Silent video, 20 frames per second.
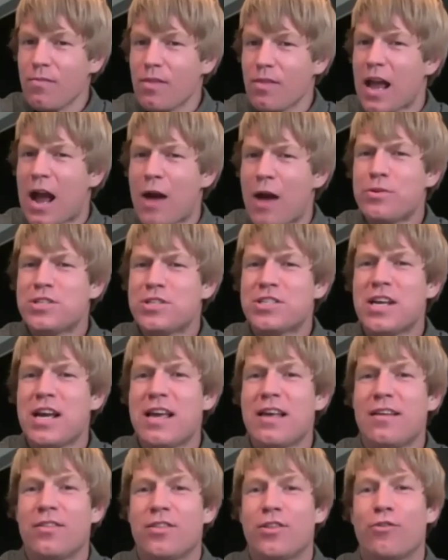would
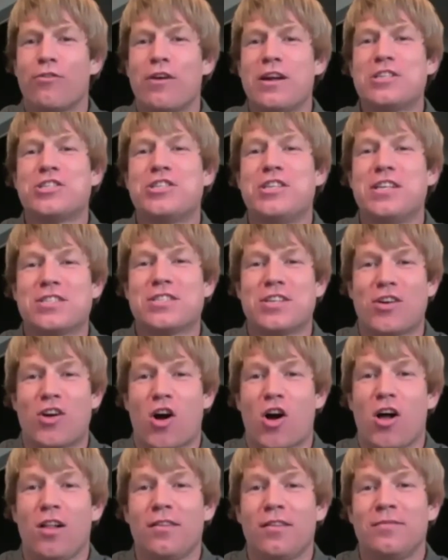say the richness and
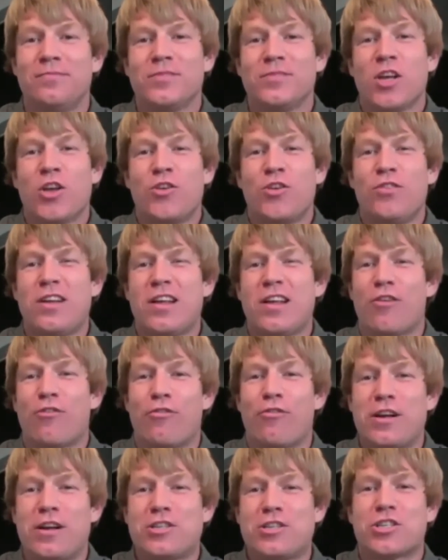all, you need a
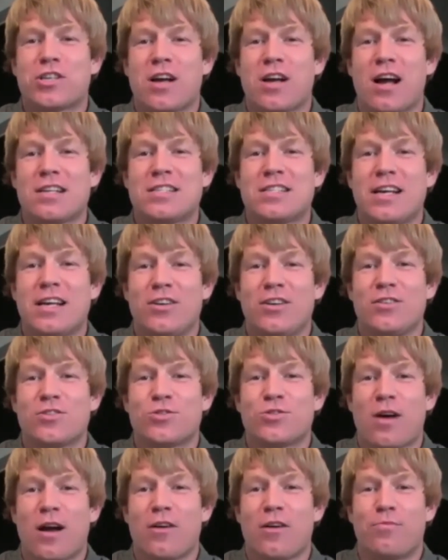rich cocktail.
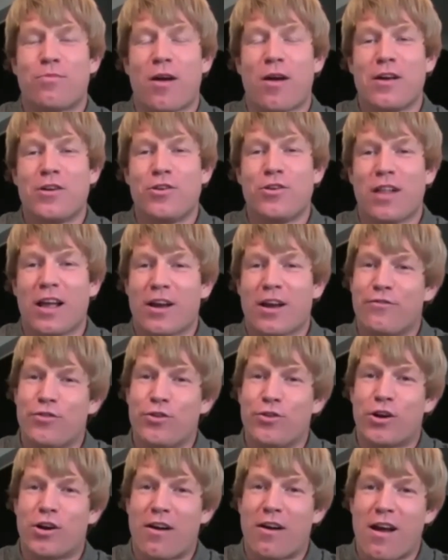So I would probably do like a
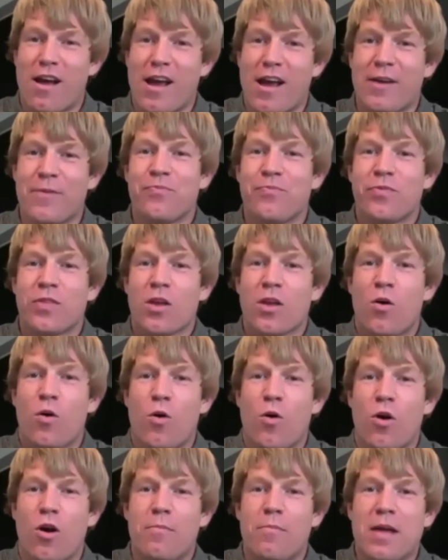Vieux
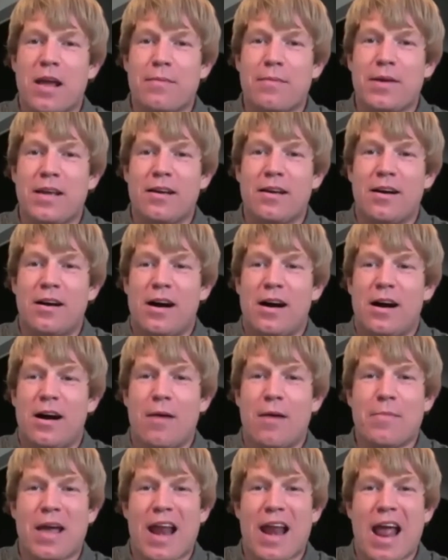or maybe a
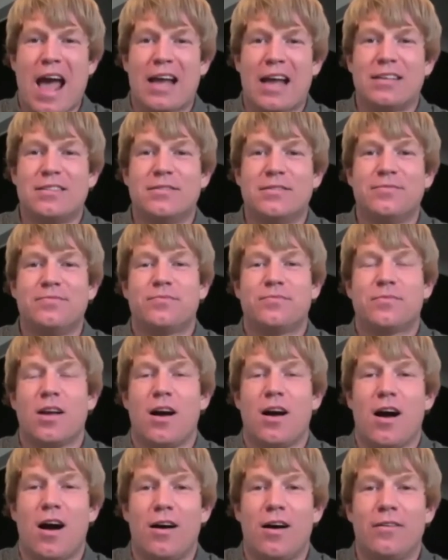Manhattan,
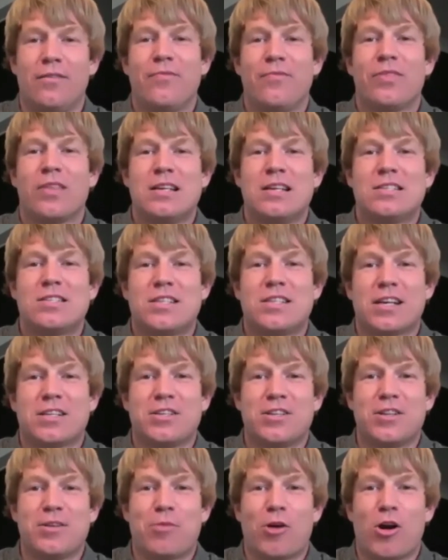stick
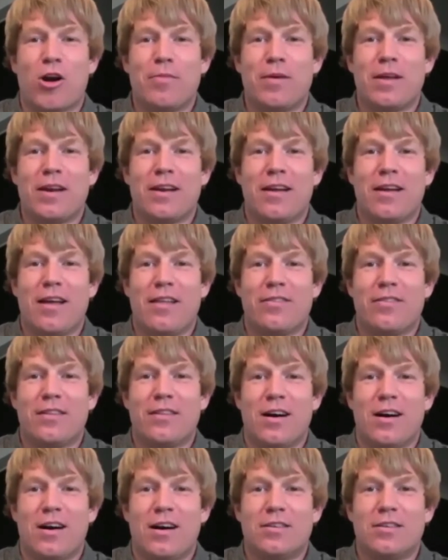to the bourbon and
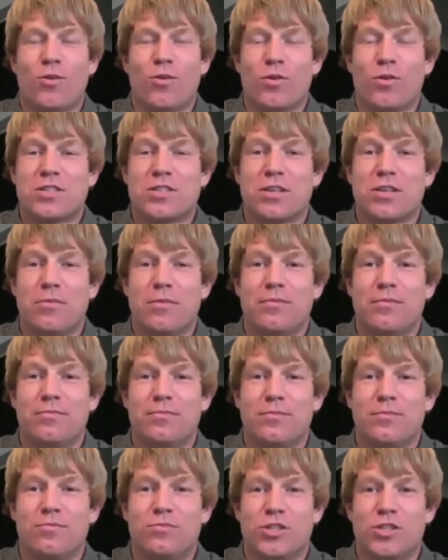or some
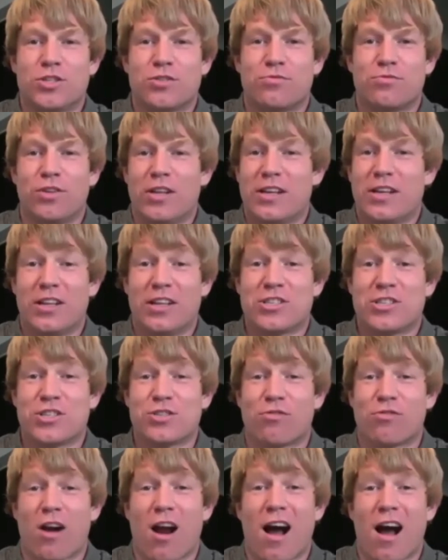just really
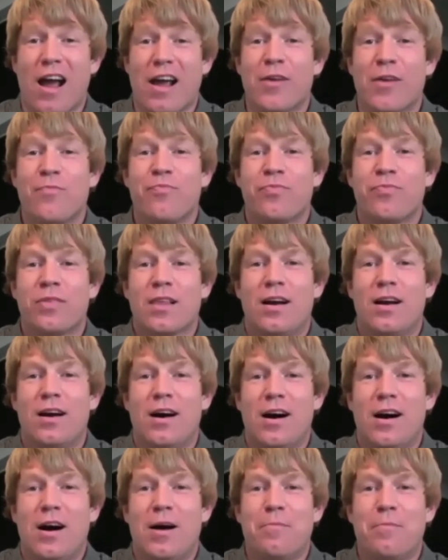delicious rye.
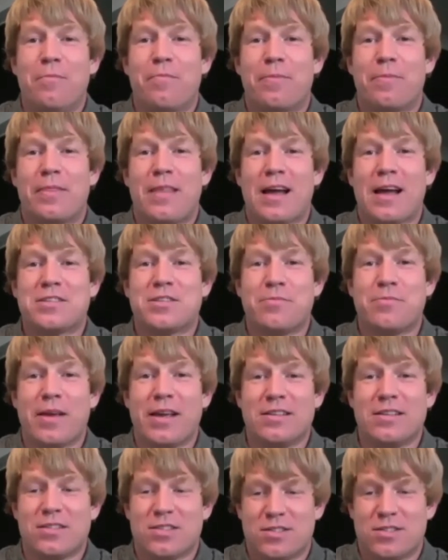That to
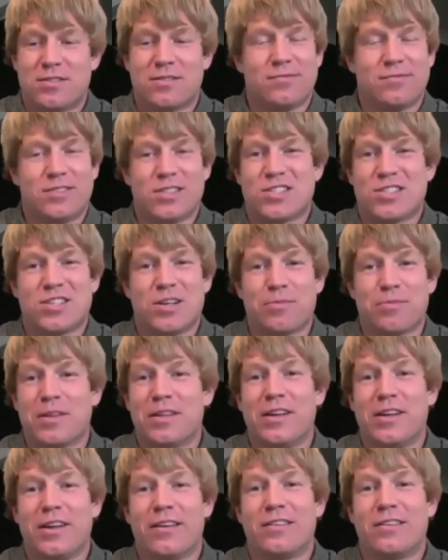me is just
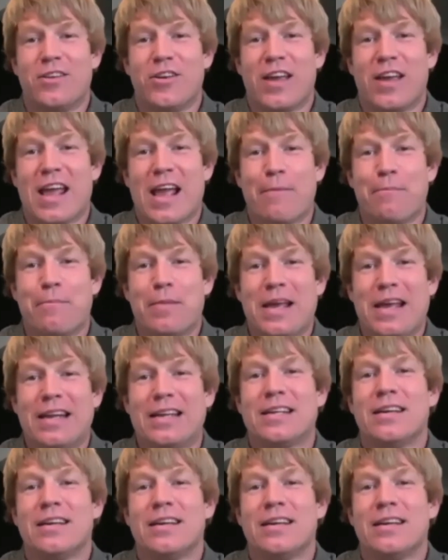something you can't beat.